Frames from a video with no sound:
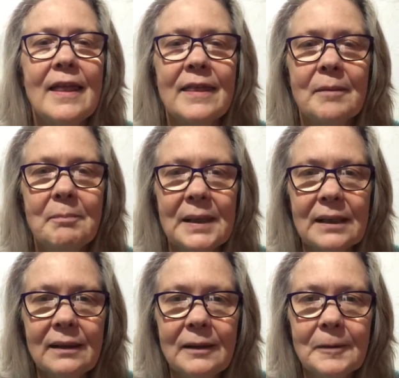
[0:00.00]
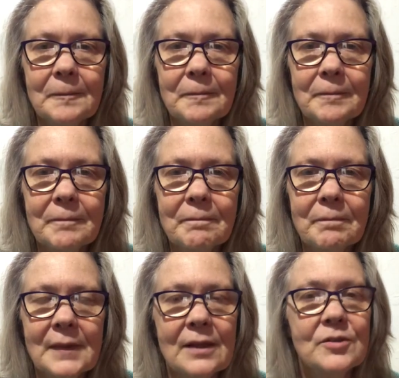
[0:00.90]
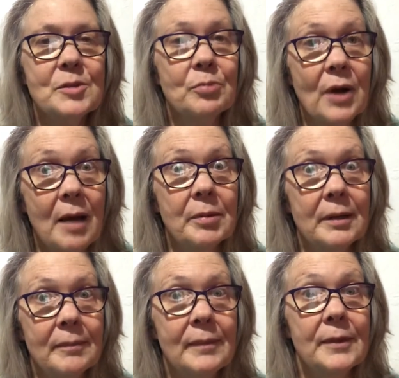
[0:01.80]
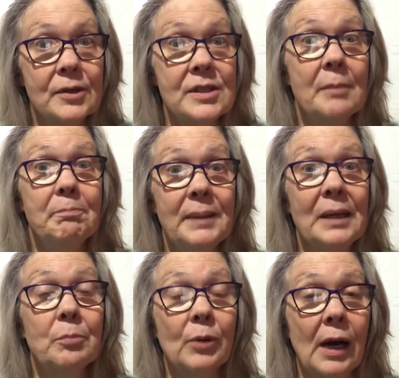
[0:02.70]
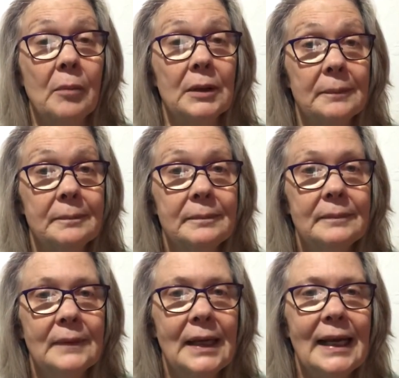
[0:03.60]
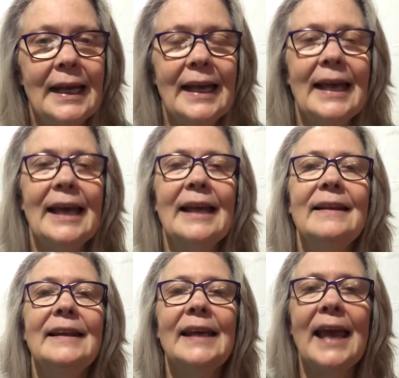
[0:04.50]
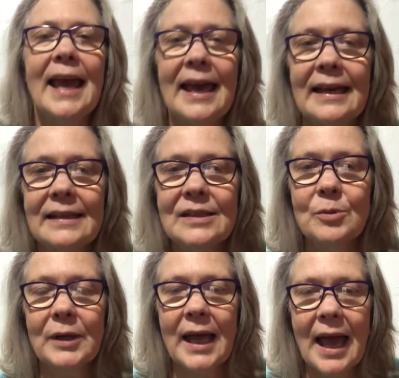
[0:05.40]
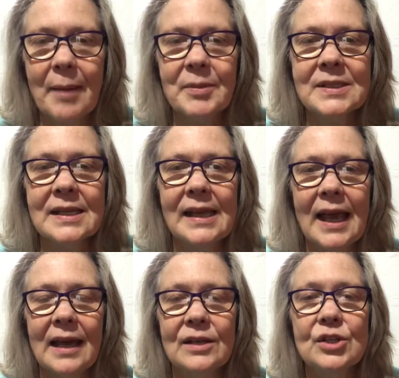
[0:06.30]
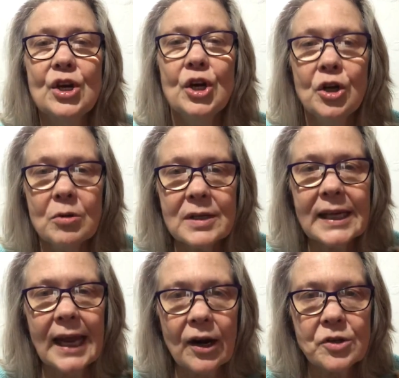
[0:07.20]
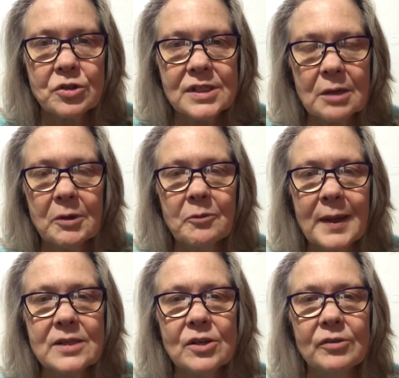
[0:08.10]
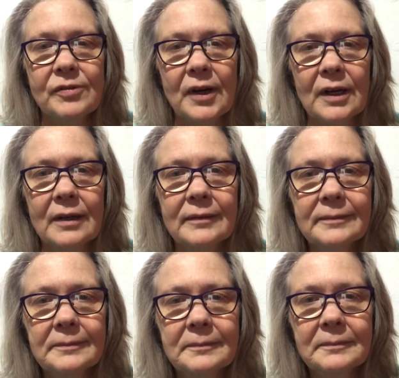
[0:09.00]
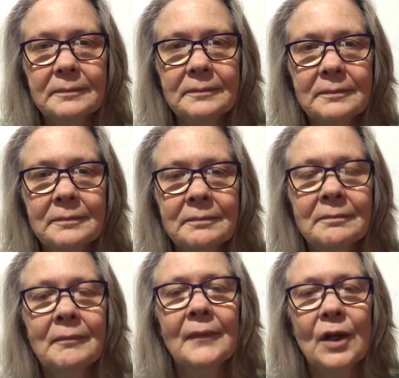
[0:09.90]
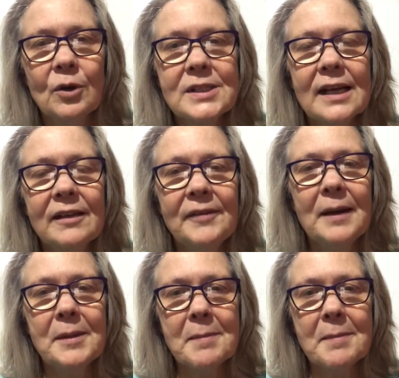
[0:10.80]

The middle, there's a problem, there's a big problem. And the end, what happens in the end. Who are the characters that we've met so far? Go tell a family